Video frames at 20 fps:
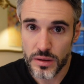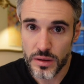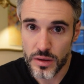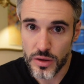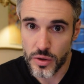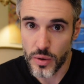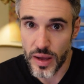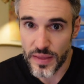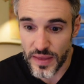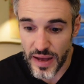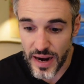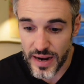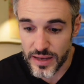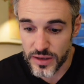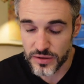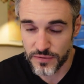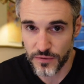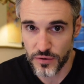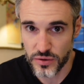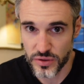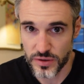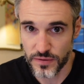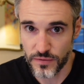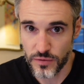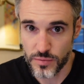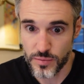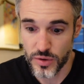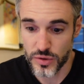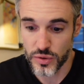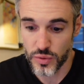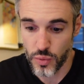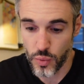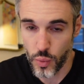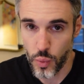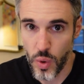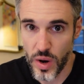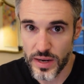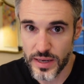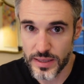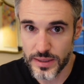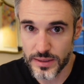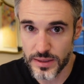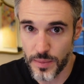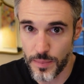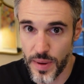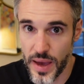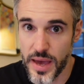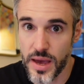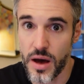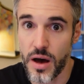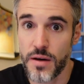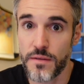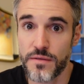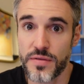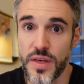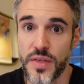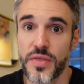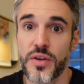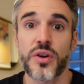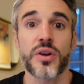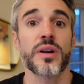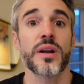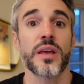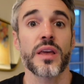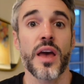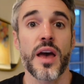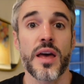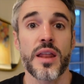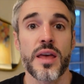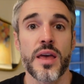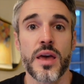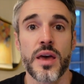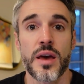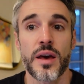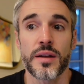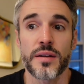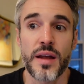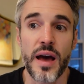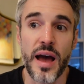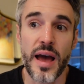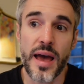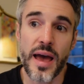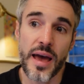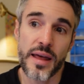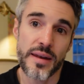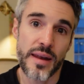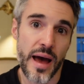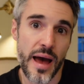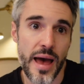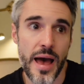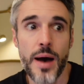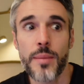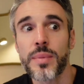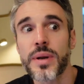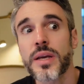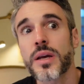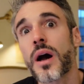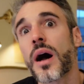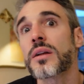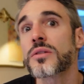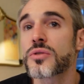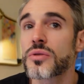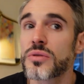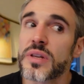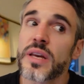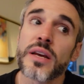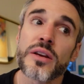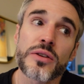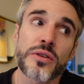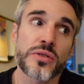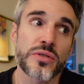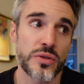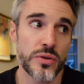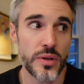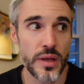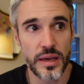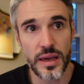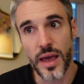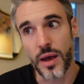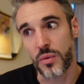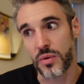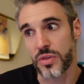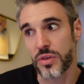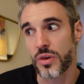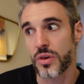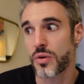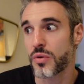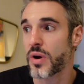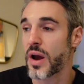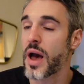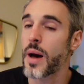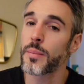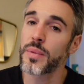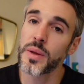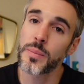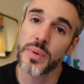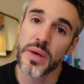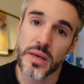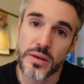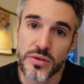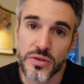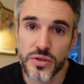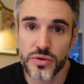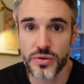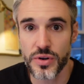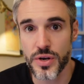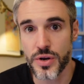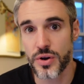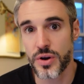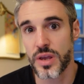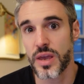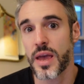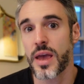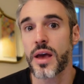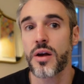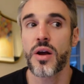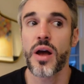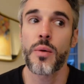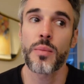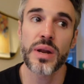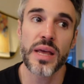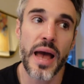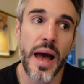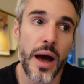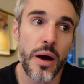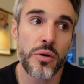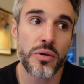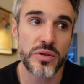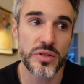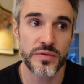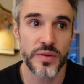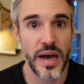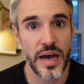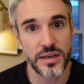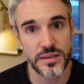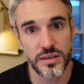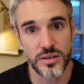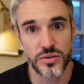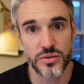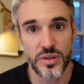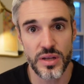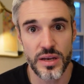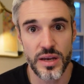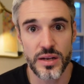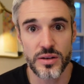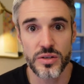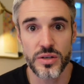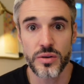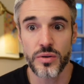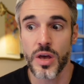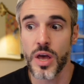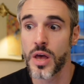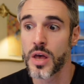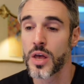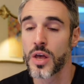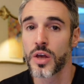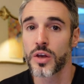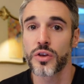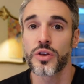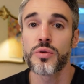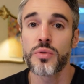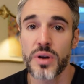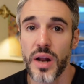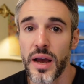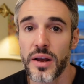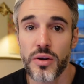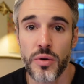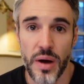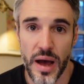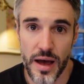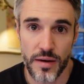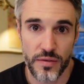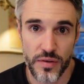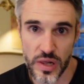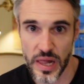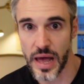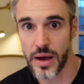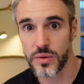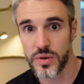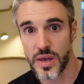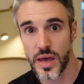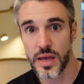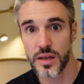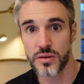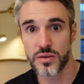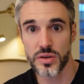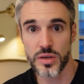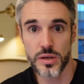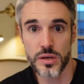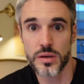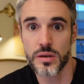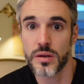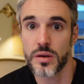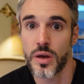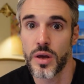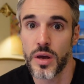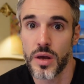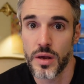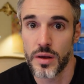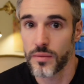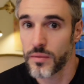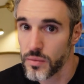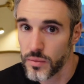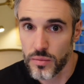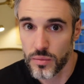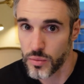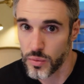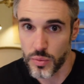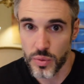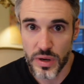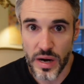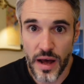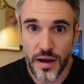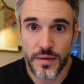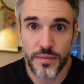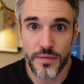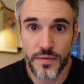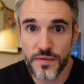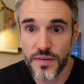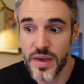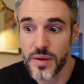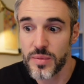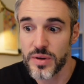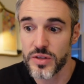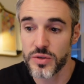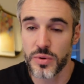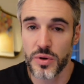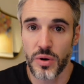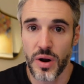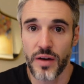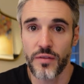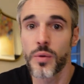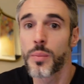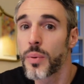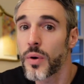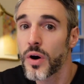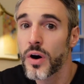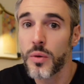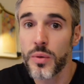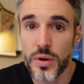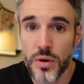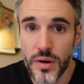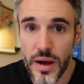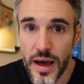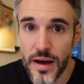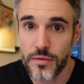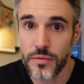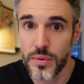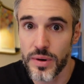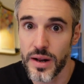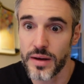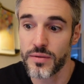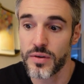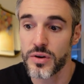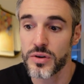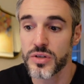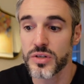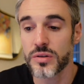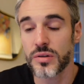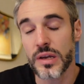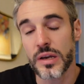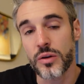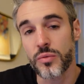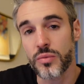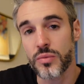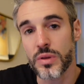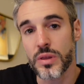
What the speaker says: that is first and foremost. What is the payoff that they're going to get? Not how many consultations do they get with you, or how many pieces are in your kit, or how many hours of access do they get to you. You and I don't have clout yet. We're not famous. We don't have a book. We don't have whatever. So like,